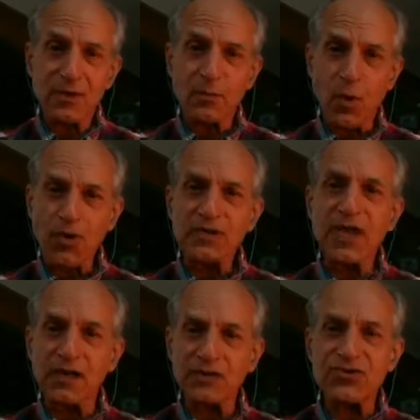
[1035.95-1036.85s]
more
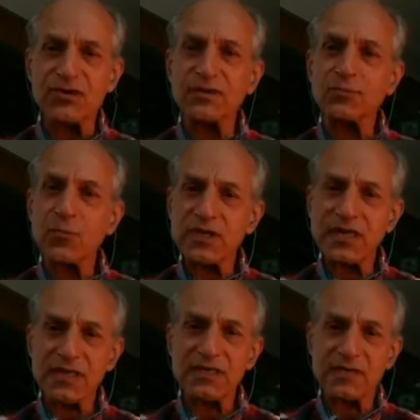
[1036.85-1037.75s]
intelligent and more
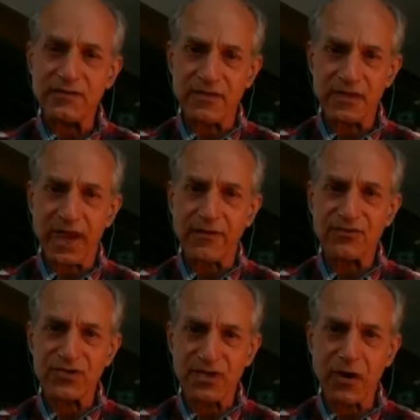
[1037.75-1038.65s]
sensitive than the
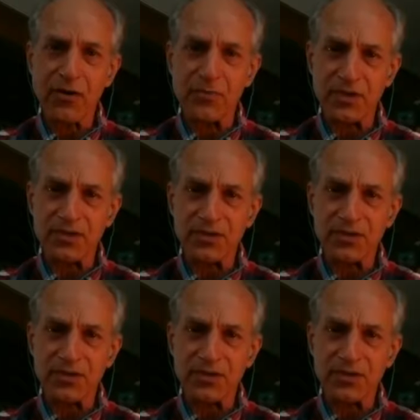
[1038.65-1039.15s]
average therapist.